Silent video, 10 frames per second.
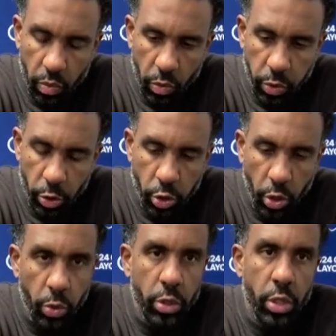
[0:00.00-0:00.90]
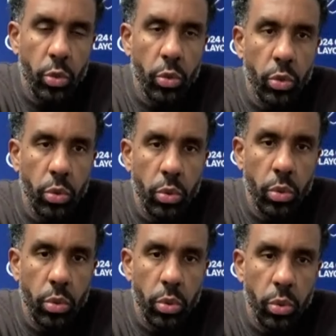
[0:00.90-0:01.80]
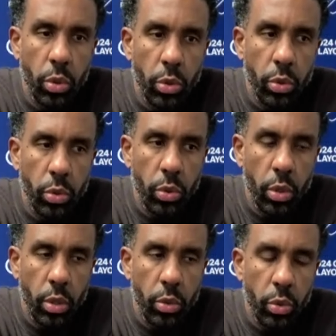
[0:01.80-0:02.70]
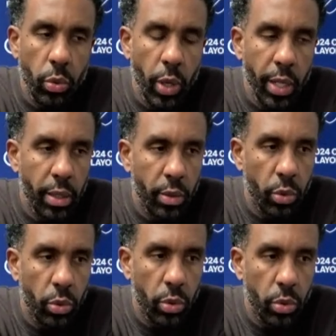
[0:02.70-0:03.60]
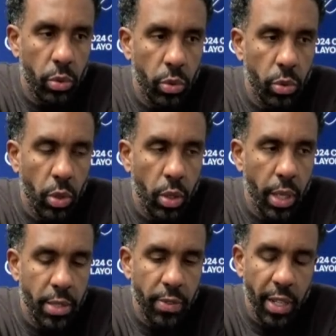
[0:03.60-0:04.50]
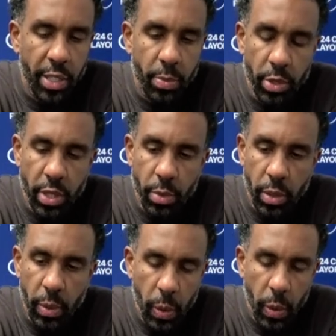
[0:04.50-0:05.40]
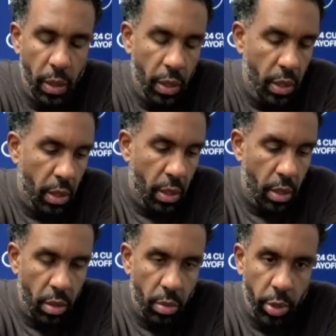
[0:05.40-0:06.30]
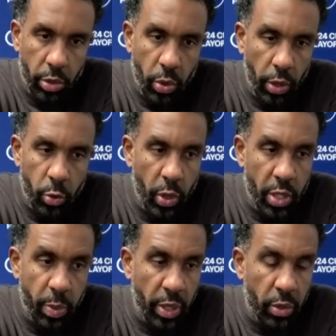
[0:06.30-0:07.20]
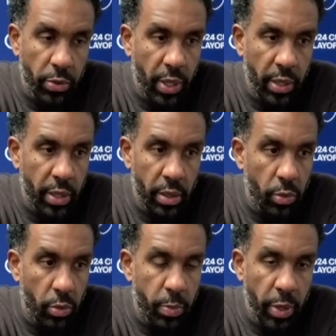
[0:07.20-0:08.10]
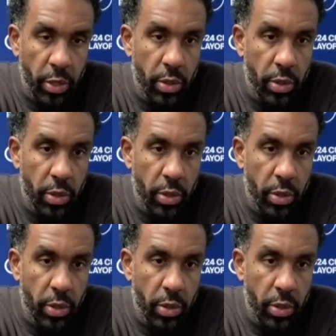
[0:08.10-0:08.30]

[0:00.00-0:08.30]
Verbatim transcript: for sure we want you to do to to do uh, to do well and to, to go as far as possible but we have to respect the fact that respect the